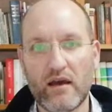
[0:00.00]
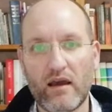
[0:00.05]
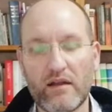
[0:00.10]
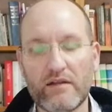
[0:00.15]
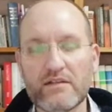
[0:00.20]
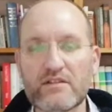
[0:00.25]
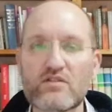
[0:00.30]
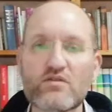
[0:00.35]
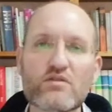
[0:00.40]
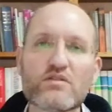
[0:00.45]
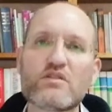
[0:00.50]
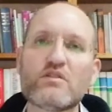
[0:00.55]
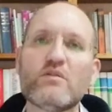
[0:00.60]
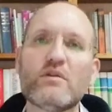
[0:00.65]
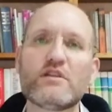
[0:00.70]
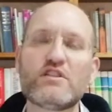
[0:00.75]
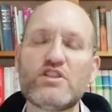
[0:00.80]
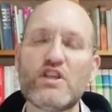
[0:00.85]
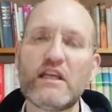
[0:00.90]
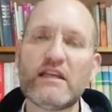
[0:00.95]
And this is also
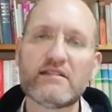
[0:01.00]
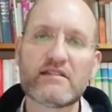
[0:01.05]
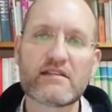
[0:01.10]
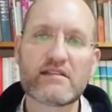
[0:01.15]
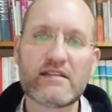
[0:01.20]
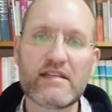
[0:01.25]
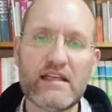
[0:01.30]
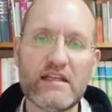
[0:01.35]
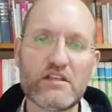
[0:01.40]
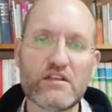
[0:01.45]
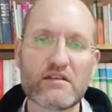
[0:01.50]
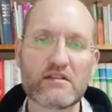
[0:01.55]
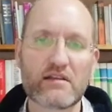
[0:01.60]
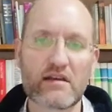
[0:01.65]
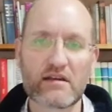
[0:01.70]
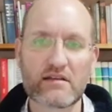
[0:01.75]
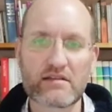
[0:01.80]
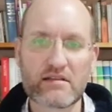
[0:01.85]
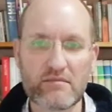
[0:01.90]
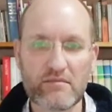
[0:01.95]
what Jesus teaches
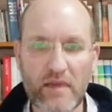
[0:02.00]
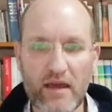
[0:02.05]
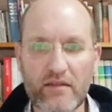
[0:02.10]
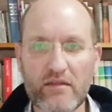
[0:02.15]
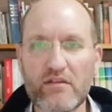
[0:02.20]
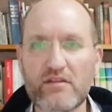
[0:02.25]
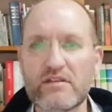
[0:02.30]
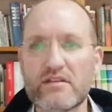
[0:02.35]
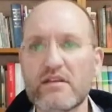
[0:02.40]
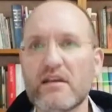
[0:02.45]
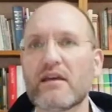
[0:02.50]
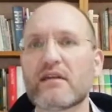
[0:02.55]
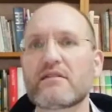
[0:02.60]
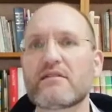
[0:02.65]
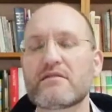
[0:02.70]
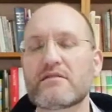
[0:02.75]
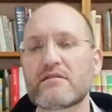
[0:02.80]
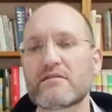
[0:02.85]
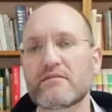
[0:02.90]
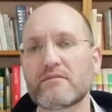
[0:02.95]
us in Matthew
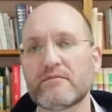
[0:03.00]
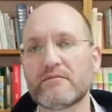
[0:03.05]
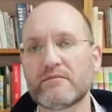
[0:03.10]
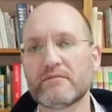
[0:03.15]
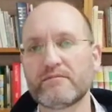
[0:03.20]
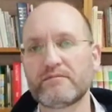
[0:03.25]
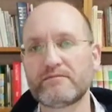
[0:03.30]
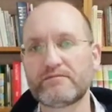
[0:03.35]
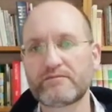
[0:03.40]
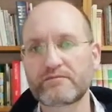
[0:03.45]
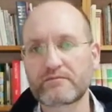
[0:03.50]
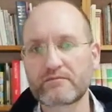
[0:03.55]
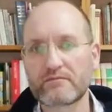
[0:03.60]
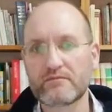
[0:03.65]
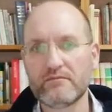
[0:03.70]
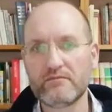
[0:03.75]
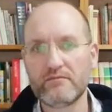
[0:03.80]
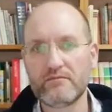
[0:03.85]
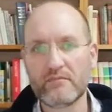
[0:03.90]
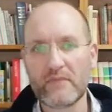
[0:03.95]
6.
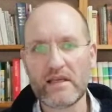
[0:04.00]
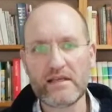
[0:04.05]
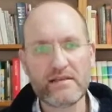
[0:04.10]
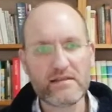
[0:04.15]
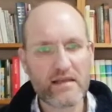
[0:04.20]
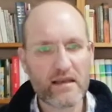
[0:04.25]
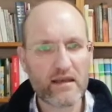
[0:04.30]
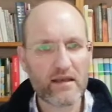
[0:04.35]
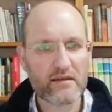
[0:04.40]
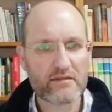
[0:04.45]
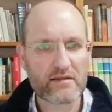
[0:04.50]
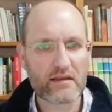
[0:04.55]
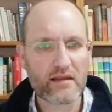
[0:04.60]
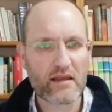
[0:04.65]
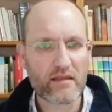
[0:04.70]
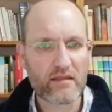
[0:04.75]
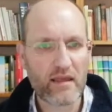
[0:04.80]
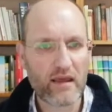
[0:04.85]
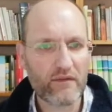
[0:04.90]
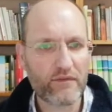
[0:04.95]
He says,
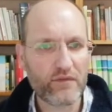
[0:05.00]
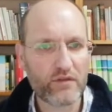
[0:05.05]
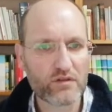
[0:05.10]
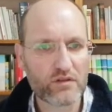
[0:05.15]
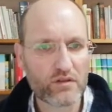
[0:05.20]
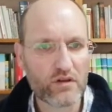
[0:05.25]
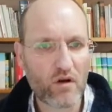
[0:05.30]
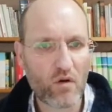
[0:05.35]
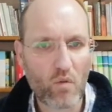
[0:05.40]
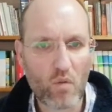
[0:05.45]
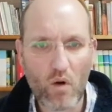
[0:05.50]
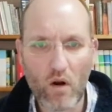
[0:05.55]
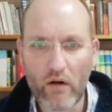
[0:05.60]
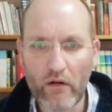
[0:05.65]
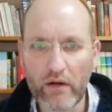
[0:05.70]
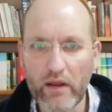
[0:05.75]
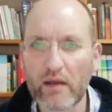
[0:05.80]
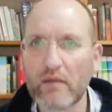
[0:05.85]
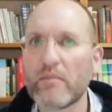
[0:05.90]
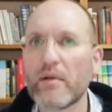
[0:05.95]
Therefore, do not
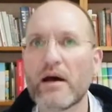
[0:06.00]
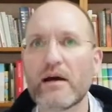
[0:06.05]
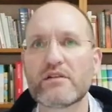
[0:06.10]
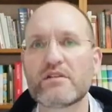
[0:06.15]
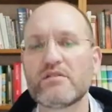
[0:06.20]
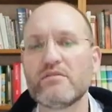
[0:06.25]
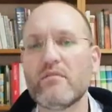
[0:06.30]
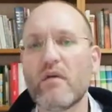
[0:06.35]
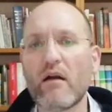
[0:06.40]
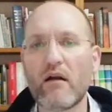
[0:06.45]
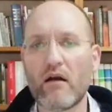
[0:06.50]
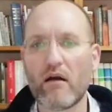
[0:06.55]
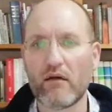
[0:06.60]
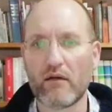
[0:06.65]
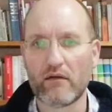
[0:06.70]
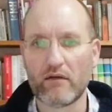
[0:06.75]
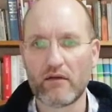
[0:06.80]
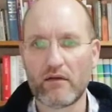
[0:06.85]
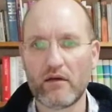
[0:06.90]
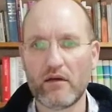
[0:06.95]
worry about tomorrow,
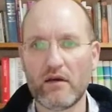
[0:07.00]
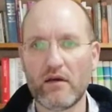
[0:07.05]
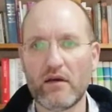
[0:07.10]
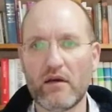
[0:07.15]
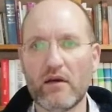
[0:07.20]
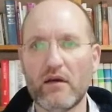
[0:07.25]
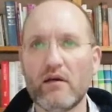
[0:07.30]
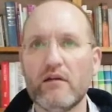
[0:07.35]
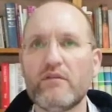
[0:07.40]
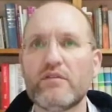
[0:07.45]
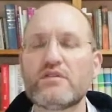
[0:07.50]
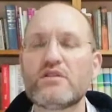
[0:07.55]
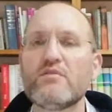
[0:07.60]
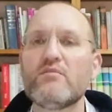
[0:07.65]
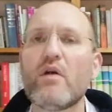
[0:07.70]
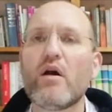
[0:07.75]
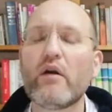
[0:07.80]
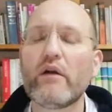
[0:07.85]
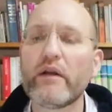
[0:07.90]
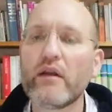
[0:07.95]
for
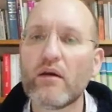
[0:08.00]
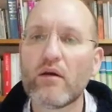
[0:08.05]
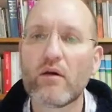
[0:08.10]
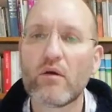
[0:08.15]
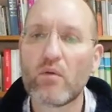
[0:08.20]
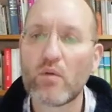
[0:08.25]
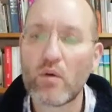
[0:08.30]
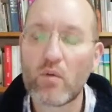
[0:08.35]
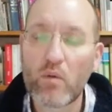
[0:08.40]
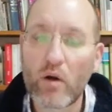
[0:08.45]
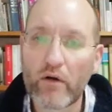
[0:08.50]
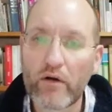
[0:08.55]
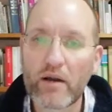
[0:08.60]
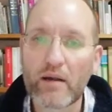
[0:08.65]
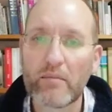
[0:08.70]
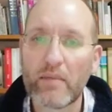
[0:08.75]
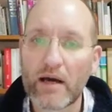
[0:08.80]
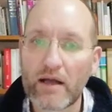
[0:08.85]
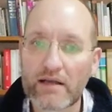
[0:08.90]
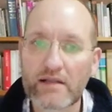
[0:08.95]
tomorrow will worry
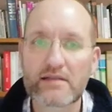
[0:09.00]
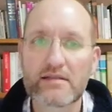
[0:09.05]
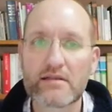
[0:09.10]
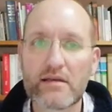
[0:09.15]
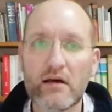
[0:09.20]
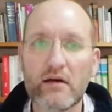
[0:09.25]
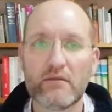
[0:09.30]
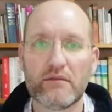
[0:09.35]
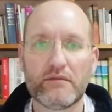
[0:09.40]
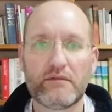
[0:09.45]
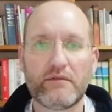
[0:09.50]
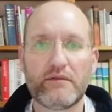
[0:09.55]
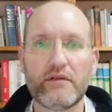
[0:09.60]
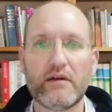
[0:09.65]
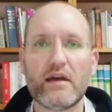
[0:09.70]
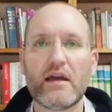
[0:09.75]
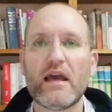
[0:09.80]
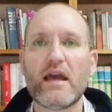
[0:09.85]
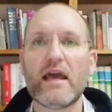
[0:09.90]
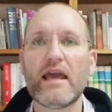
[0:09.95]
about itself.
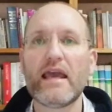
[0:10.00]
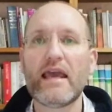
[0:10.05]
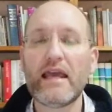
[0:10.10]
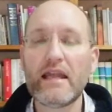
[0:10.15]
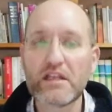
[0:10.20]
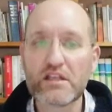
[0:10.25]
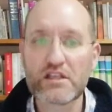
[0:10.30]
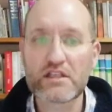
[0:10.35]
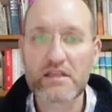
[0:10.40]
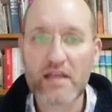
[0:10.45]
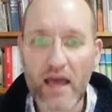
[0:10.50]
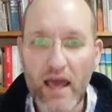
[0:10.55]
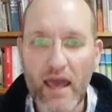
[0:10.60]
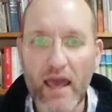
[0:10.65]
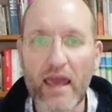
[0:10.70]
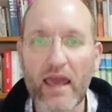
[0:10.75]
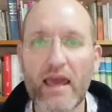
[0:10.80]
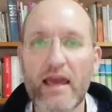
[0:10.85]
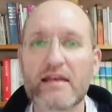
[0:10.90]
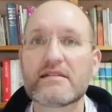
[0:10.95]
Each
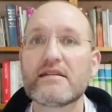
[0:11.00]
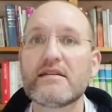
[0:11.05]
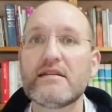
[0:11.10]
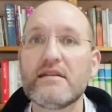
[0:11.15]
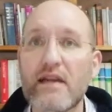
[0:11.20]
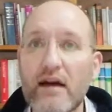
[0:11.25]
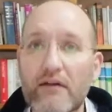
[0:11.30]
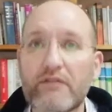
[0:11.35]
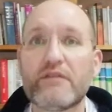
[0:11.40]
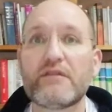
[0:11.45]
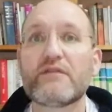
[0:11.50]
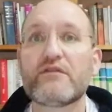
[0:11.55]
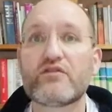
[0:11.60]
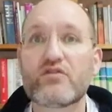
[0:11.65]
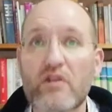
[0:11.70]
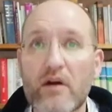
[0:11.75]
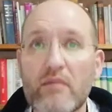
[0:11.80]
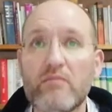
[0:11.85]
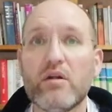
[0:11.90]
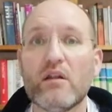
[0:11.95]
day has enough
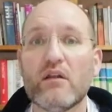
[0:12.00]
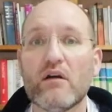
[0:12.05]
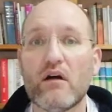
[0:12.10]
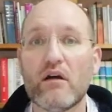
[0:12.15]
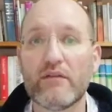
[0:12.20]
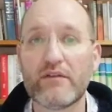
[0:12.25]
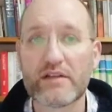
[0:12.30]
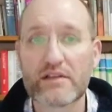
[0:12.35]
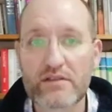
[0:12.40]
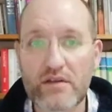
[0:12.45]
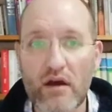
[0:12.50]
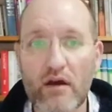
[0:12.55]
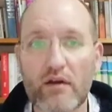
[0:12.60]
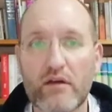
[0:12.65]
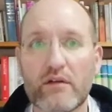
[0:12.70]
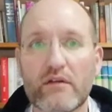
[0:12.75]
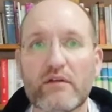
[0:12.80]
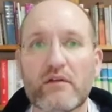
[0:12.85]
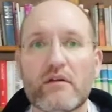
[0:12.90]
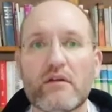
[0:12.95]
trouble of its own.